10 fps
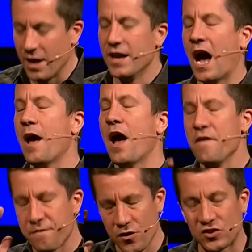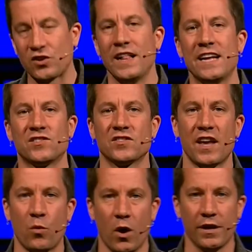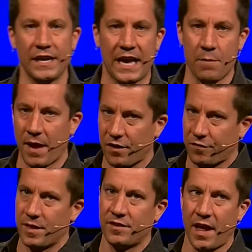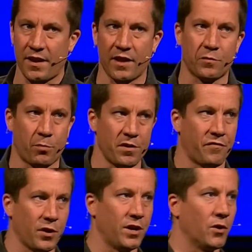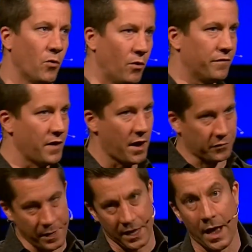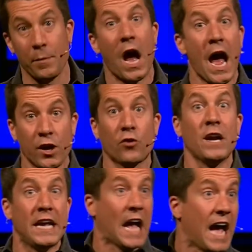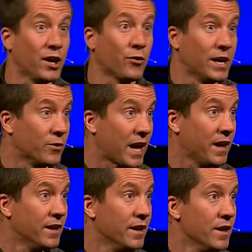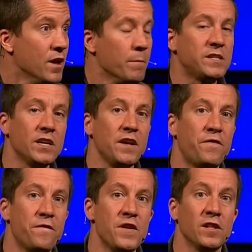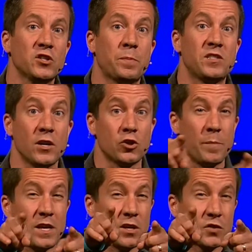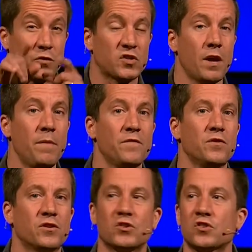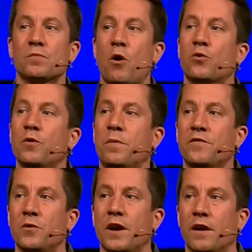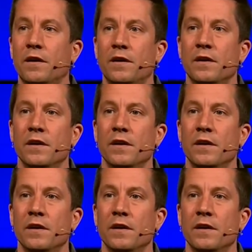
I, I, at first glance, it's like, well, he came back from the dead. That's pretty freaking cool, if you ask me. I'm, i agree. I agree, okay? But did he fulfill his potential? Because for some of you, there's a small group of you here